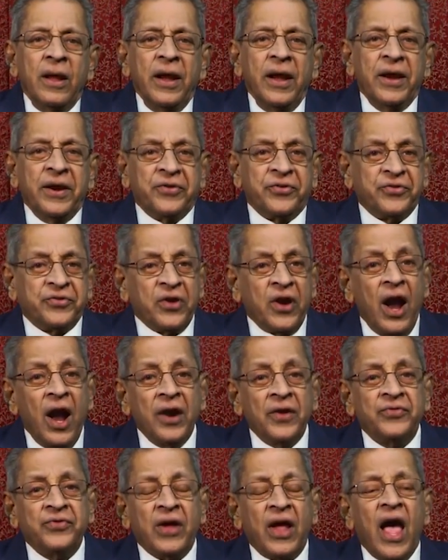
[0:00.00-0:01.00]
It
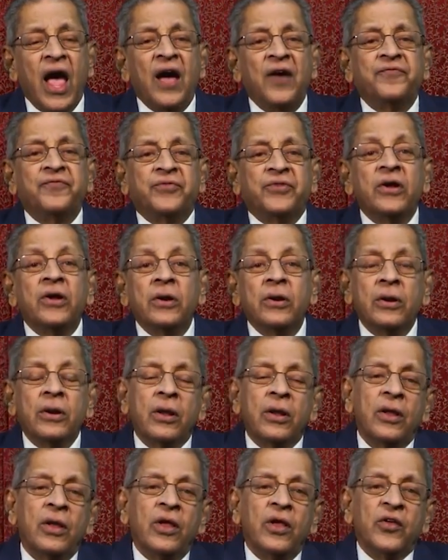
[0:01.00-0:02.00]
starts after
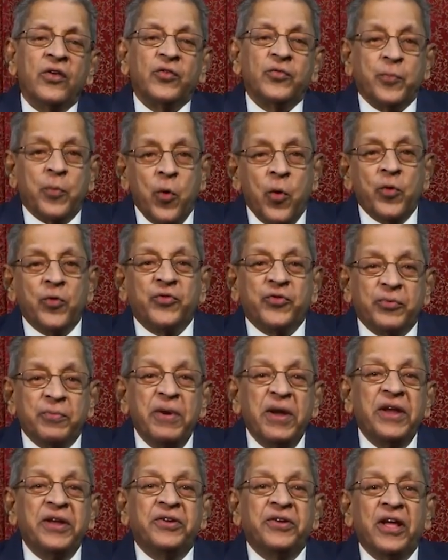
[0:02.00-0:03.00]
sports
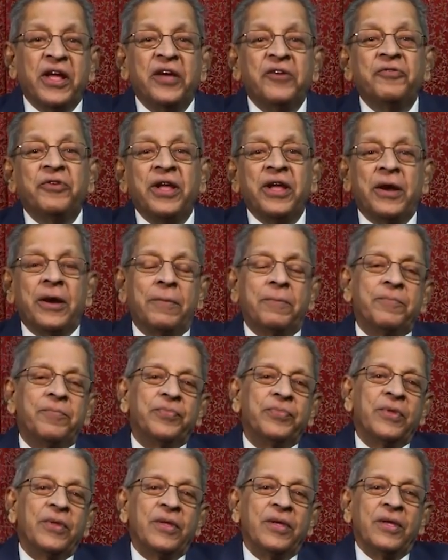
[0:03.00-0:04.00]
meet every year.
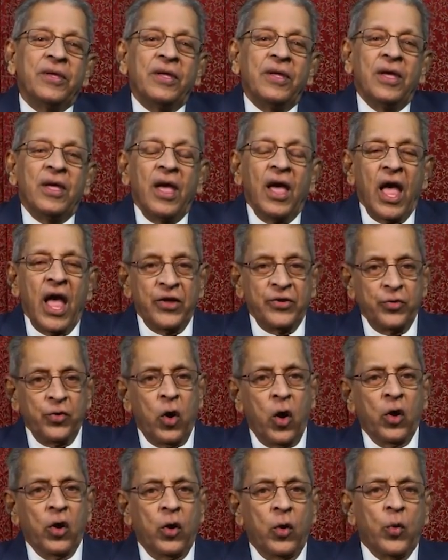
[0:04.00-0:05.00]
As you
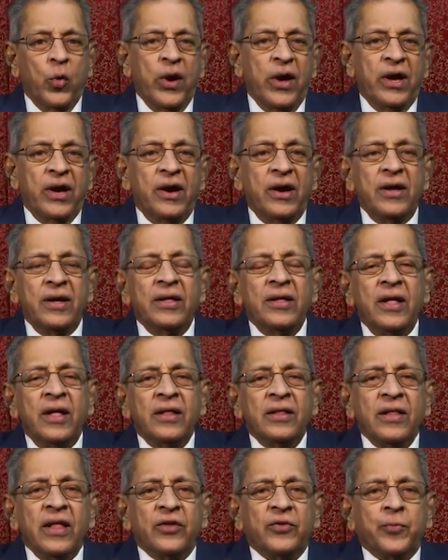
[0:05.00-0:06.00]
all are aware,
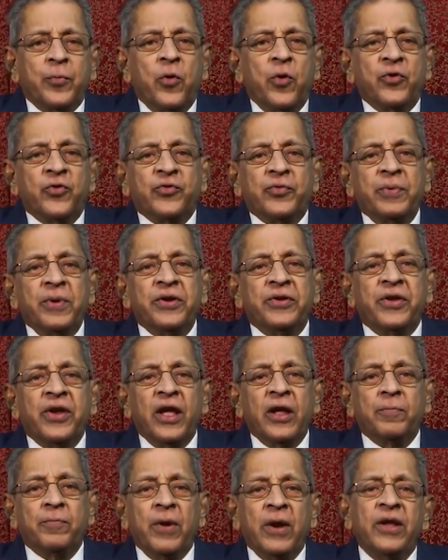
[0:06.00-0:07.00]
the sports meet
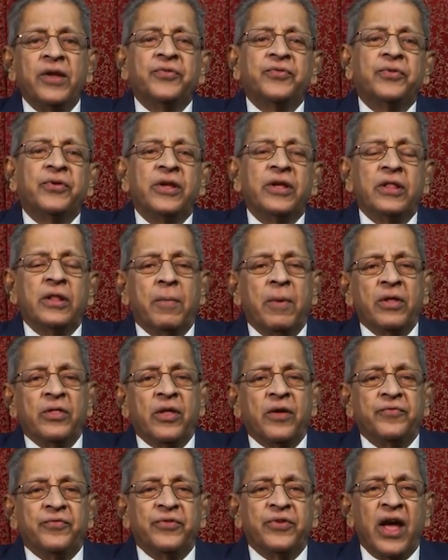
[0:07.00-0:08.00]
take place in the month
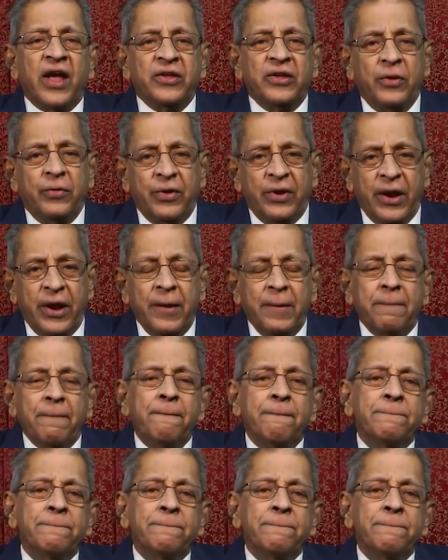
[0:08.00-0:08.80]
of January,